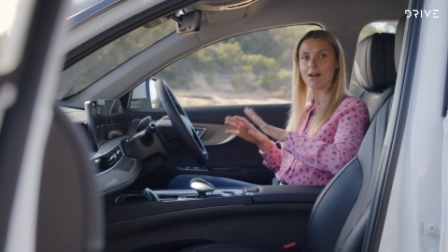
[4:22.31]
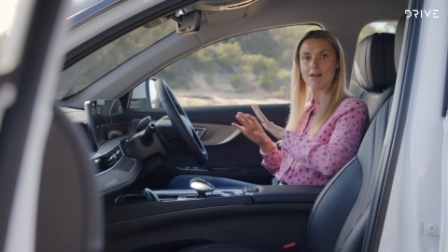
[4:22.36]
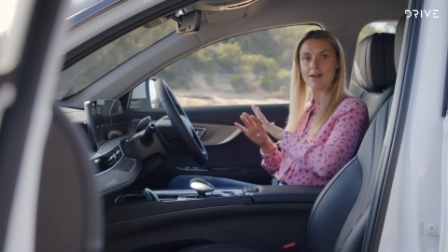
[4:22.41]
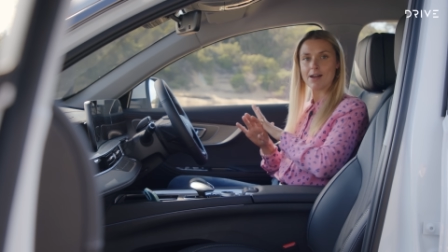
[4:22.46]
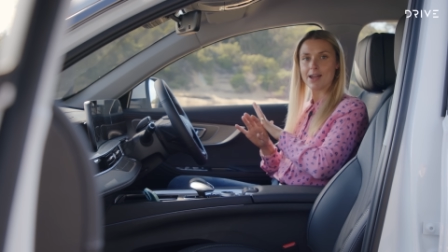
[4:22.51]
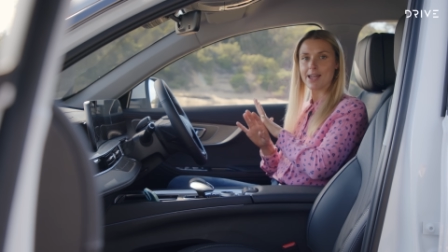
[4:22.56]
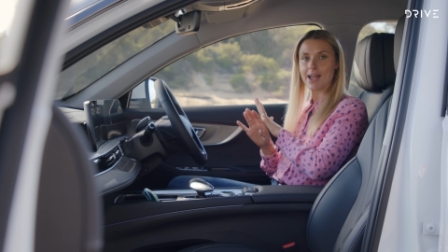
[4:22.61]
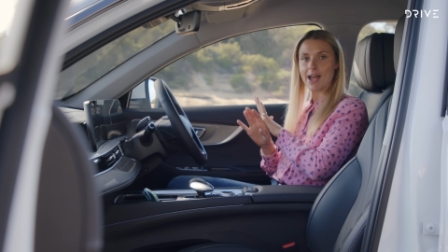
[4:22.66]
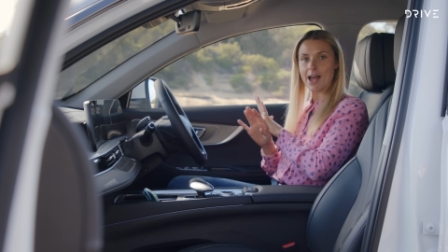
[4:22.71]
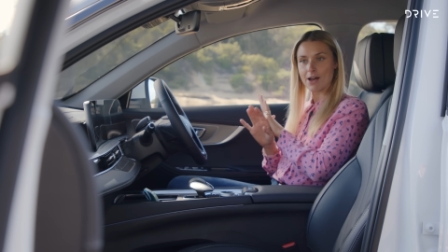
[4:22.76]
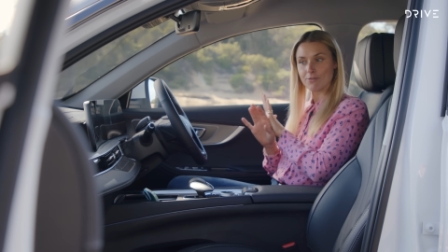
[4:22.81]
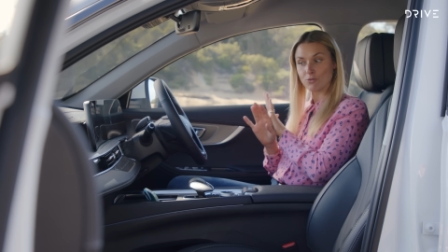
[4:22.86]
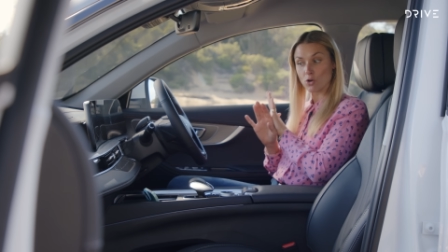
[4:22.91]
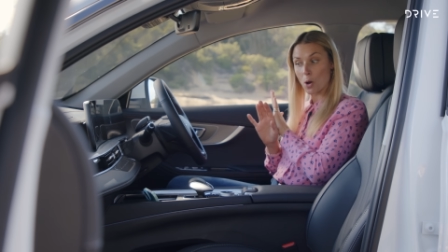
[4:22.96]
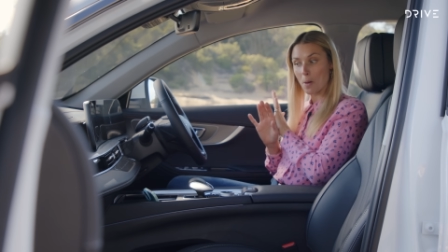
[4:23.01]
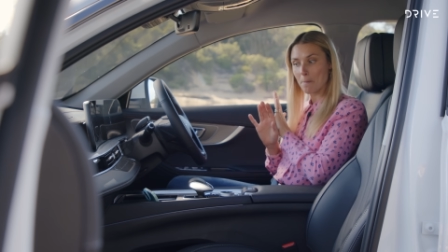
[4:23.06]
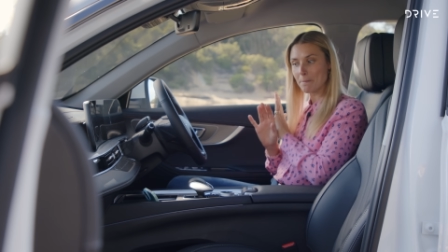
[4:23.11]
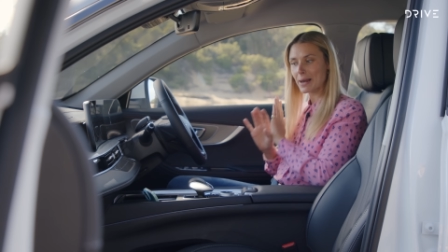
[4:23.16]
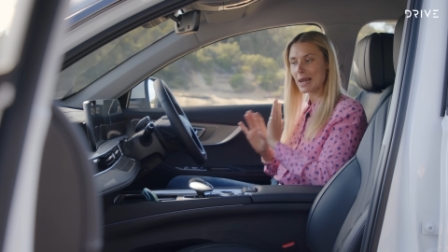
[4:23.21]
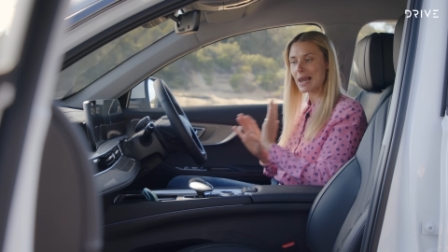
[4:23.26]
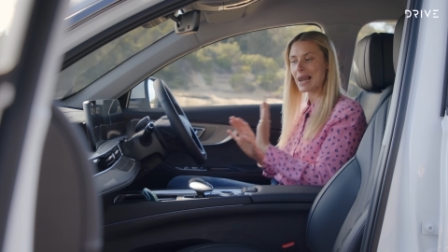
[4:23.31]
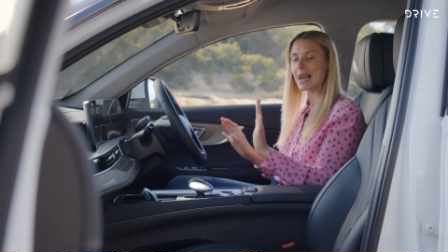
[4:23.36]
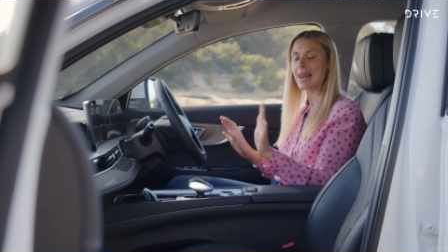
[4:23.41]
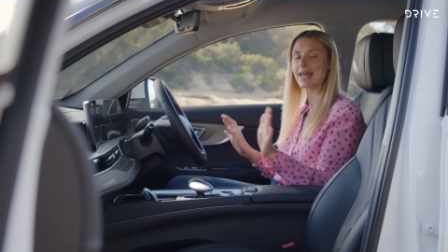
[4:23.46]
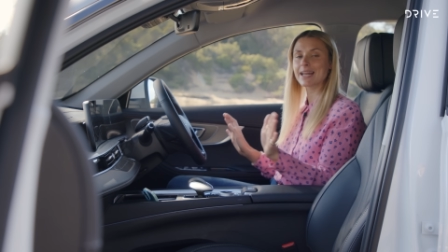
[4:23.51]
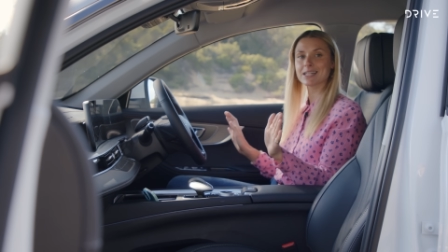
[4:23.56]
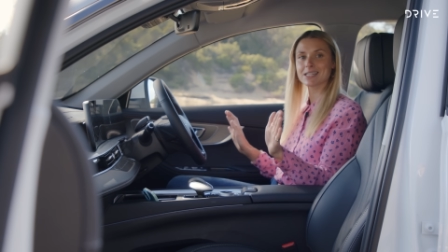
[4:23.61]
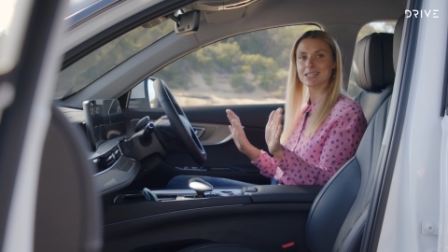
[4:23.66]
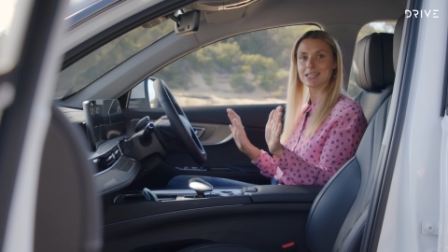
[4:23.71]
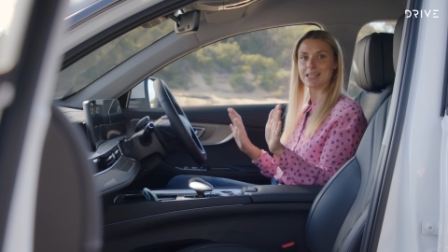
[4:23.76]
I have got
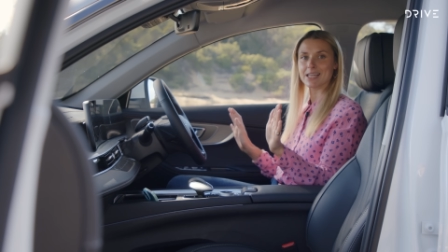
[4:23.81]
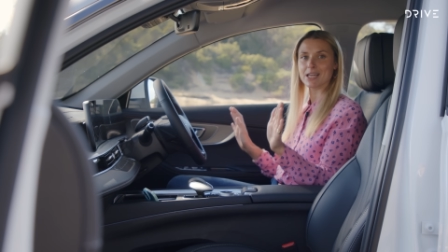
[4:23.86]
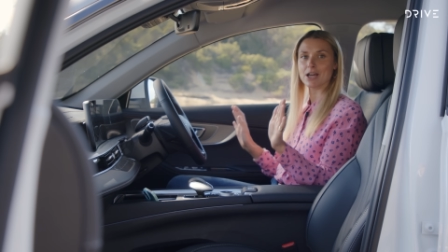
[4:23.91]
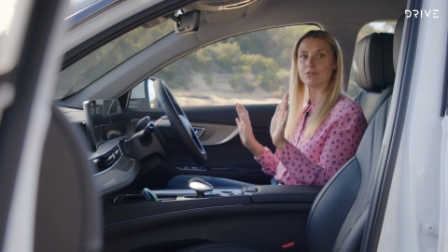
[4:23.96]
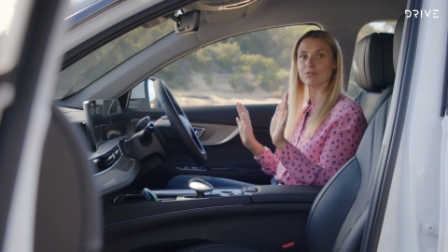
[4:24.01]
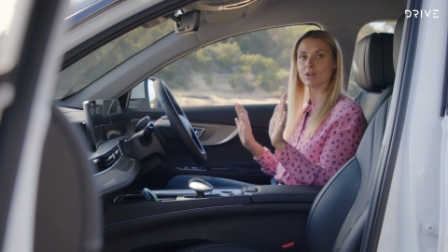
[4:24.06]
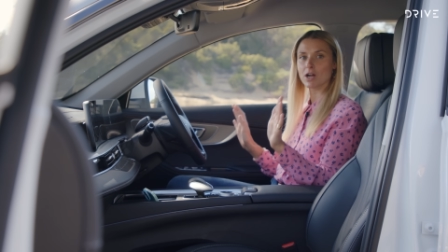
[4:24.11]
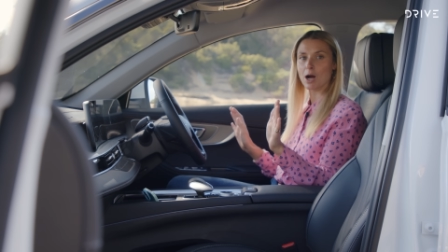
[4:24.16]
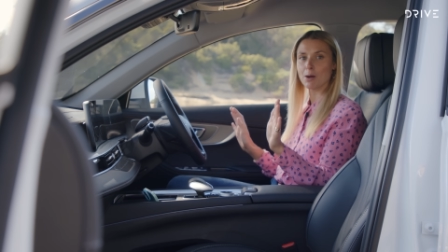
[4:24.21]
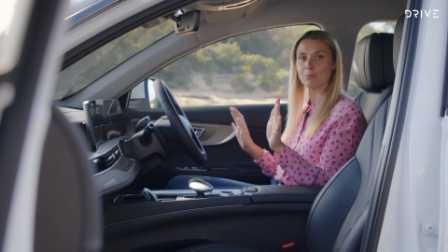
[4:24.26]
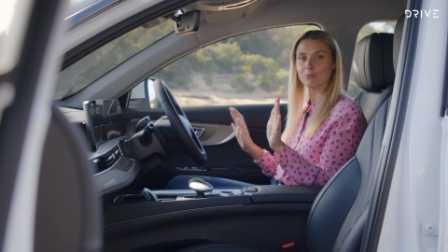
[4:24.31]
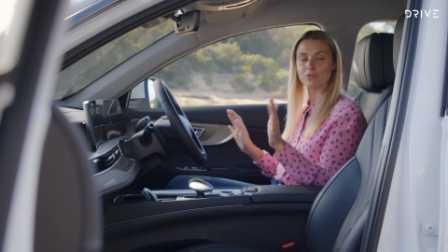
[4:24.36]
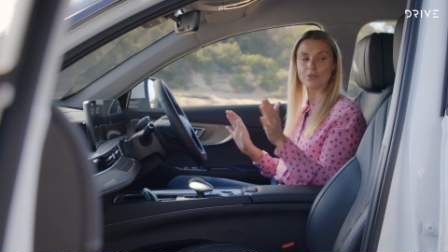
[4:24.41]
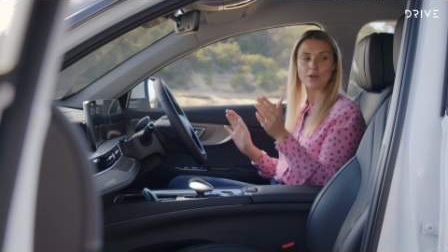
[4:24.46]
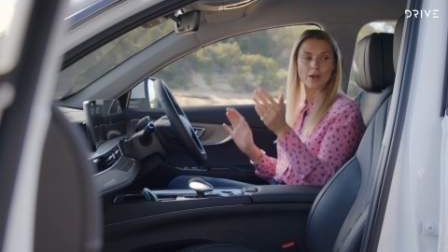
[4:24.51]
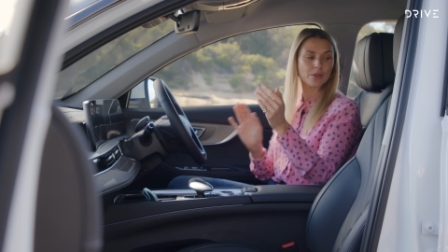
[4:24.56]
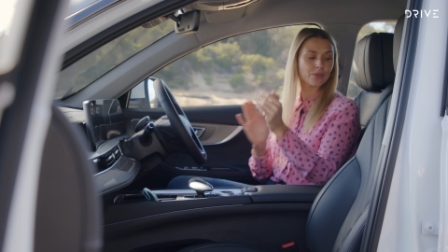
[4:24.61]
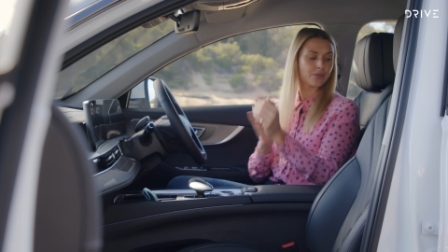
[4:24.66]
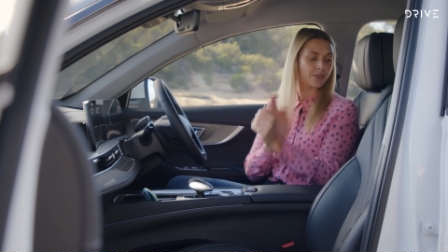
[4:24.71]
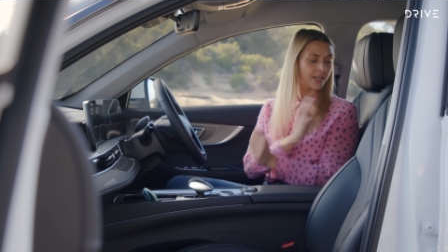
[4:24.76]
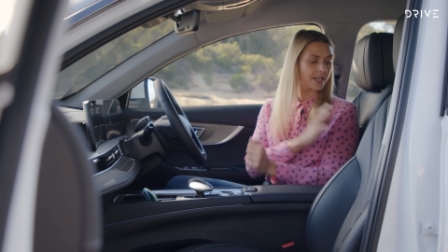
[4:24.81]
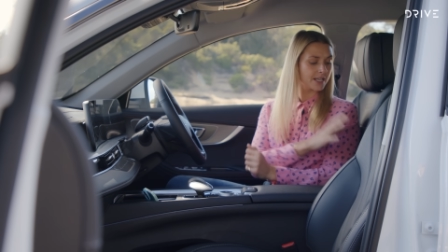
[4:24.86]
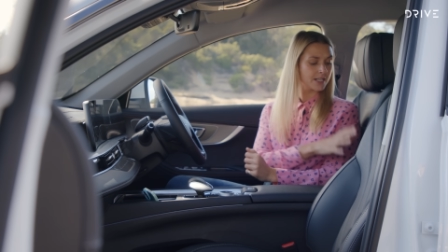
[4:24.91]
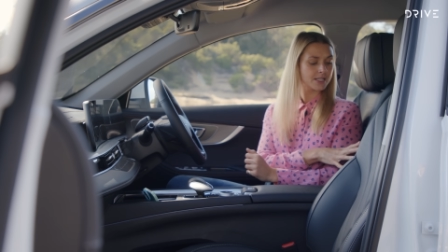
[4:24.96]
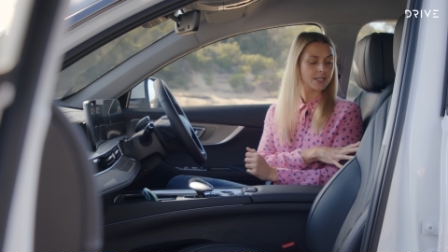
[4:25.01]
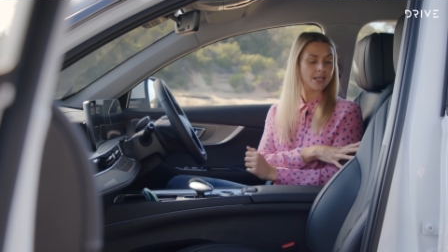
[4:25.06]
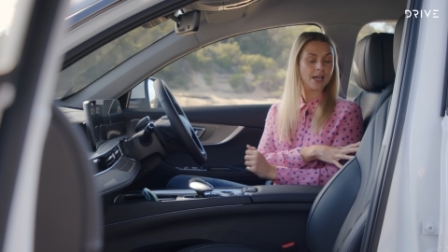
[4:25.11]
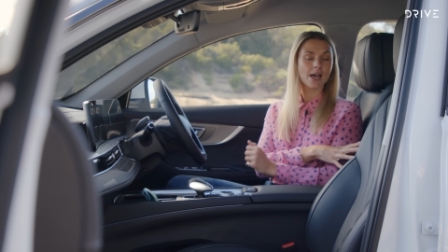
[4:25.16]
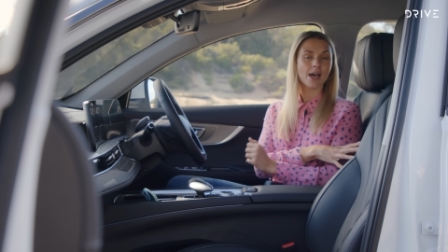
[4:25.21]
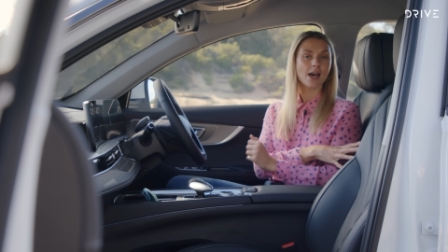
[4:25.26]
plenty of comfort. These